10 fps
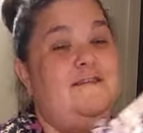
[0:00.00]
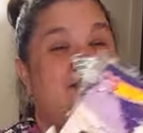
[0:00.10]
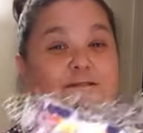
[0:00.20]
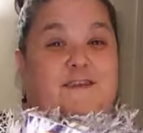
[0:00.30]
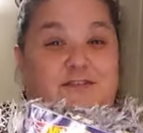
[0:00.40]

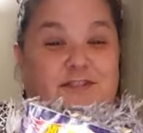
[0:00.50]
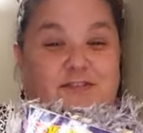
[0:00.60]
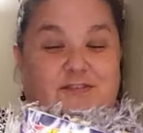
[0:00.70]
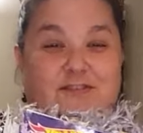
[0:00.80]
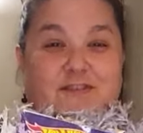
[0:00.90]
to finish
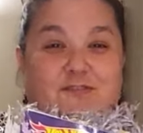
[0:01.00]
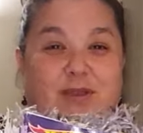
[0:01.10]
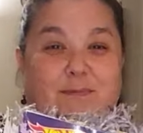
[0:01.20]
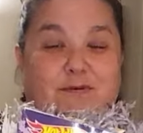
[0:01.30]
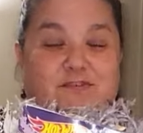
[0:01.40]
this
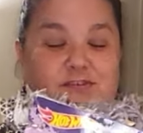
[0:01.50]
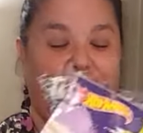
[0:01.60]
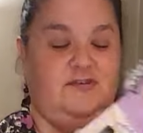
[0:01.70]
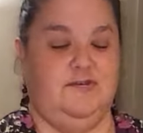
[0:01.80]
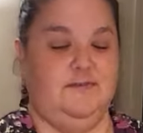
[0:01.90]
scrapbook junk
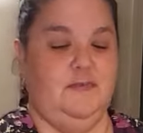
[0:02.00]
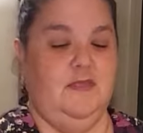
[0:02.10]
journal.